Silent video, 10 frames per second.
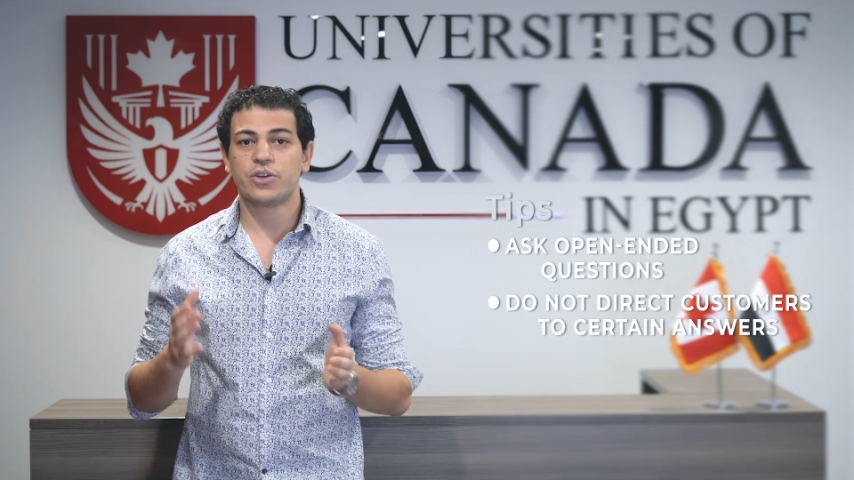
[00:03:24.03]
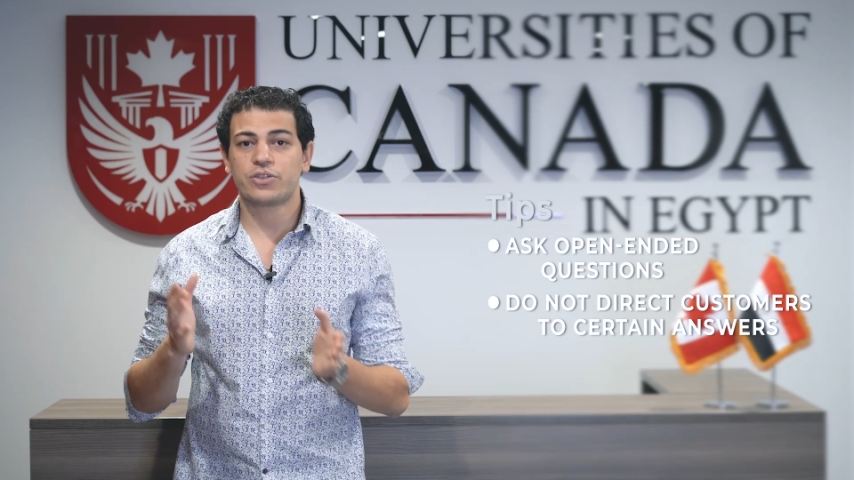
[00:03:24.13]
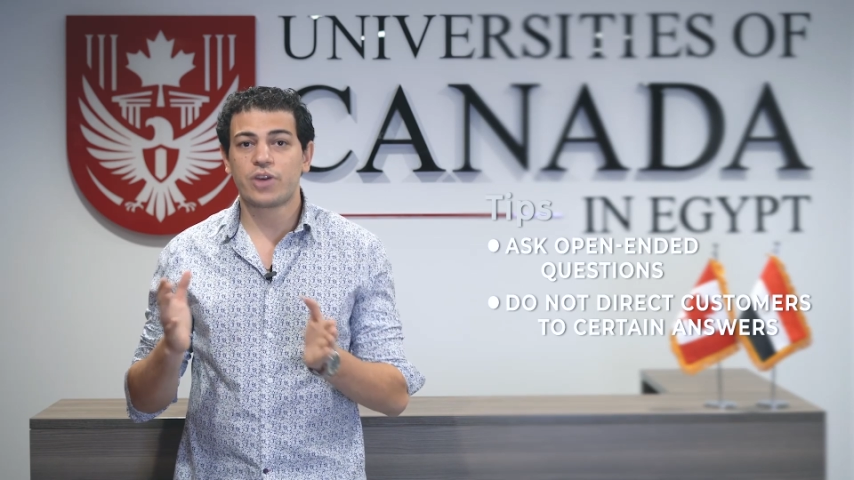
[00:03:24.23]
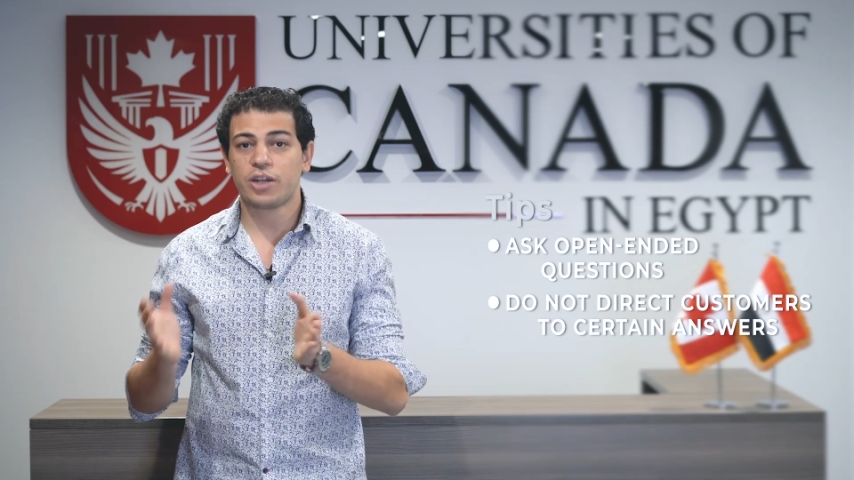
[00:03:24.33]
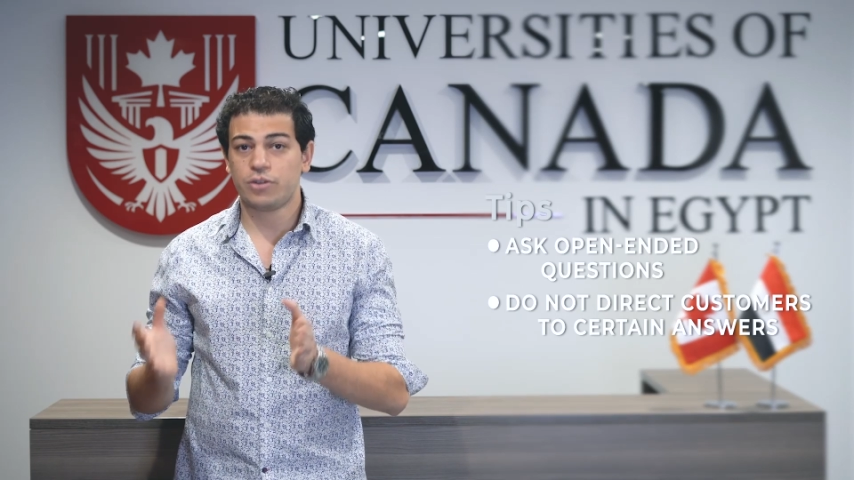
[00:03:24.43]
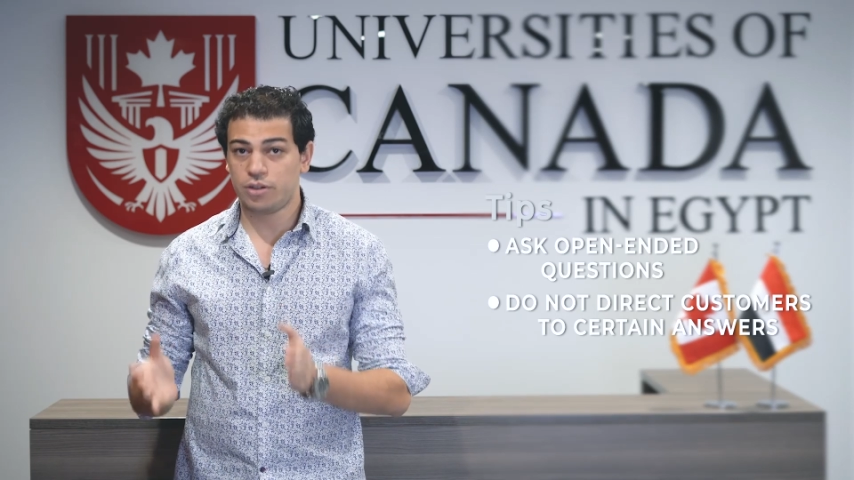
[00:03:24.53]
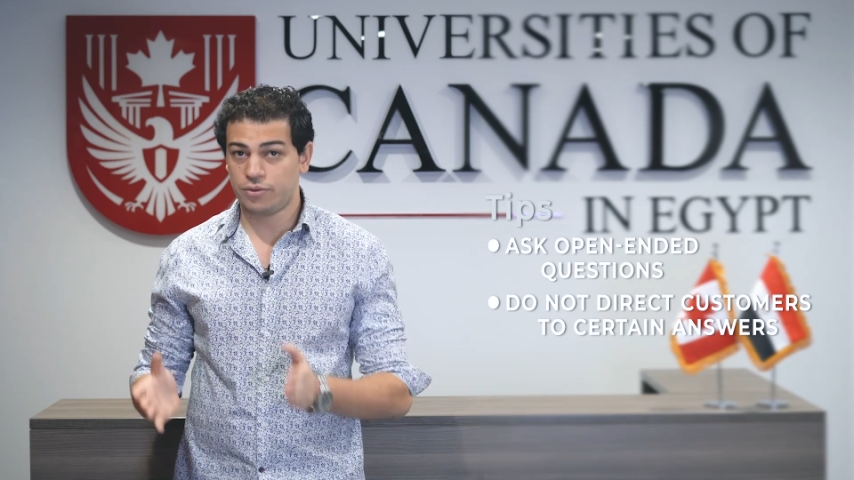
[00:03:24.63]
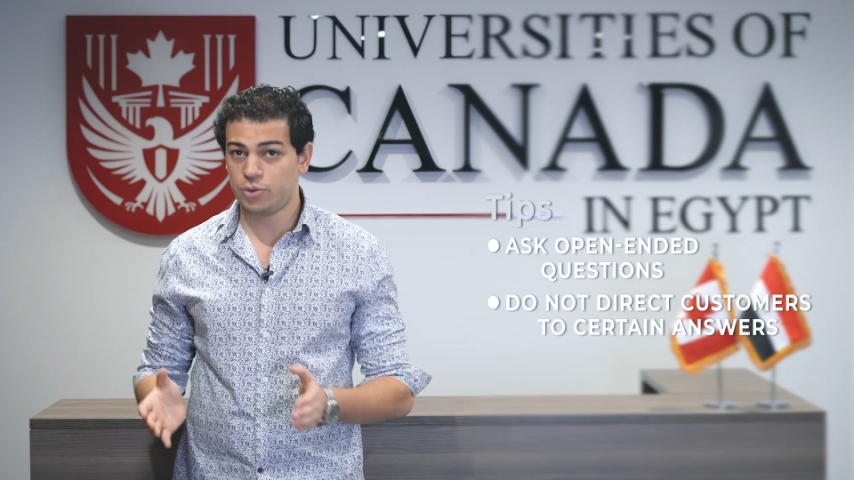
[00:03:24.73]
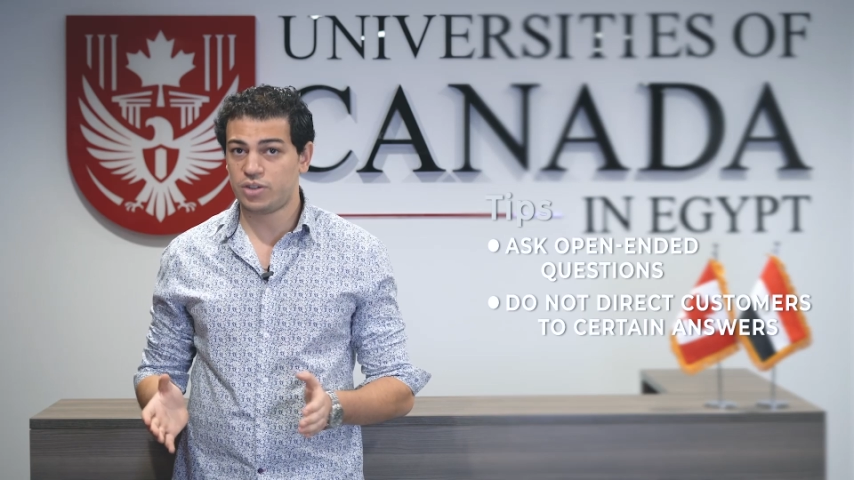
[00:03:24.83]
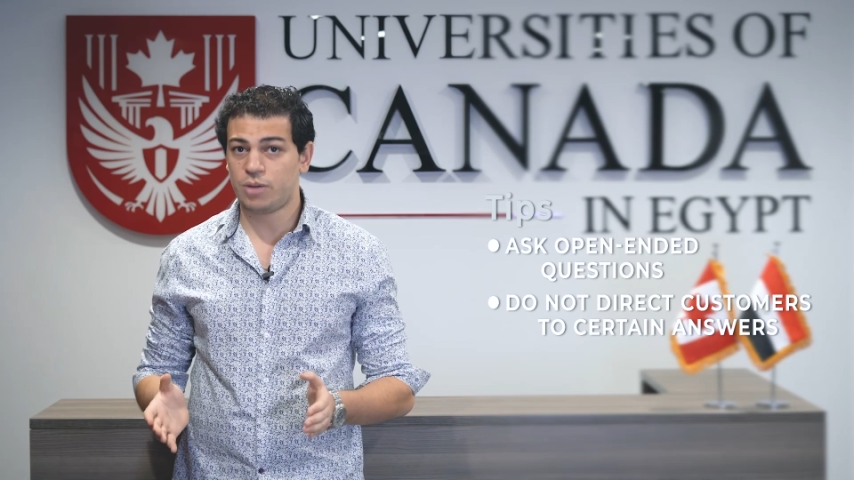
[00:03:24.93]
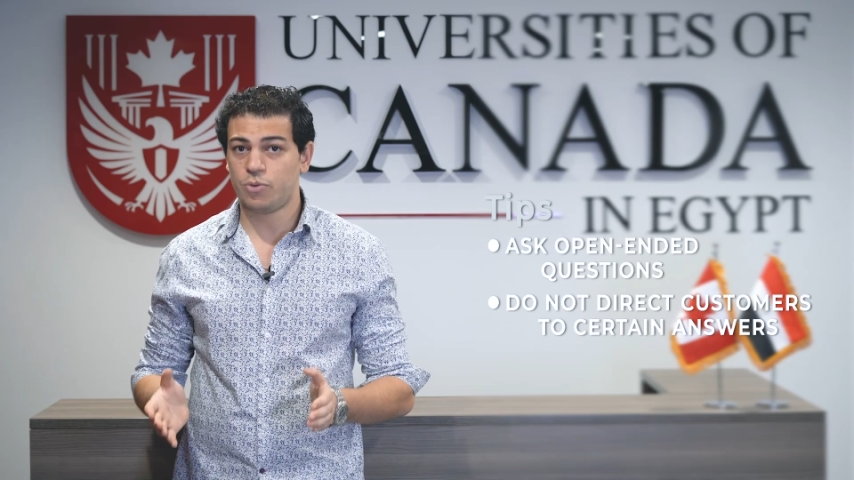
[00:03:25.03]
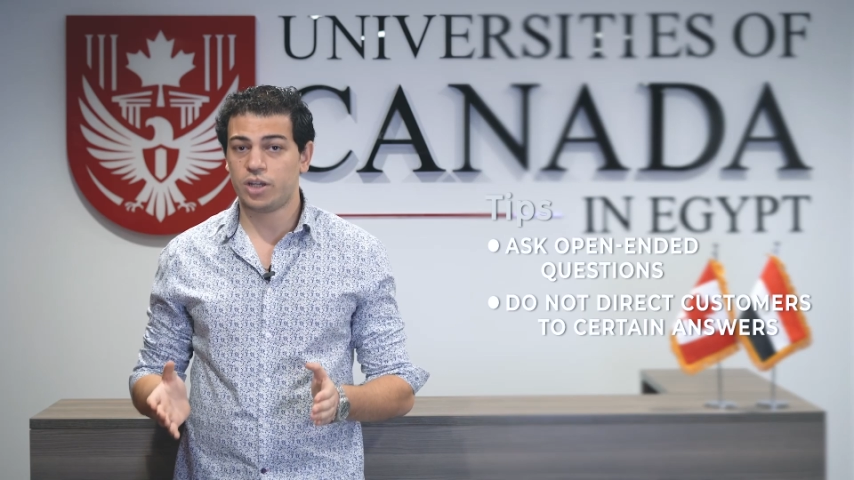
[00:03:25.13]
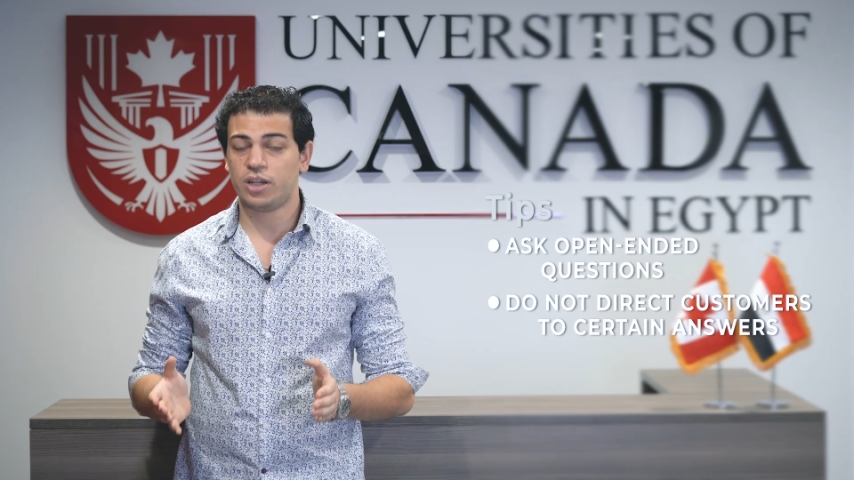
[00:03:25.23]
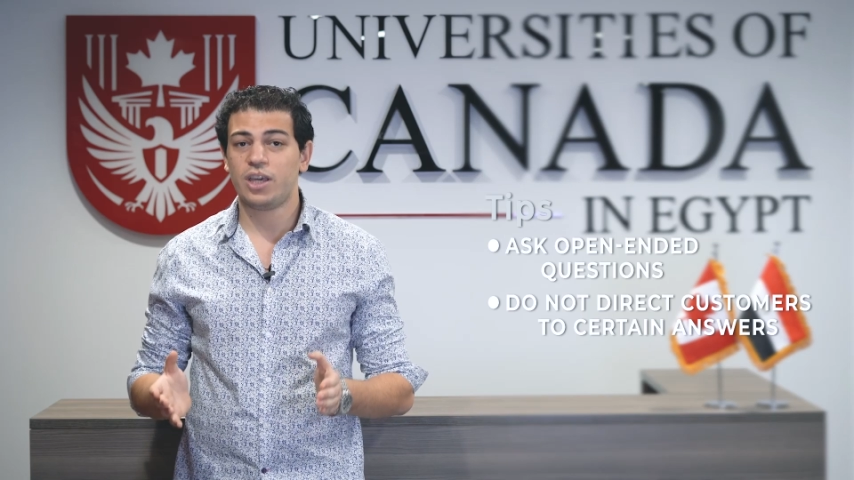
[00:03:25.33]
trying to interview someone,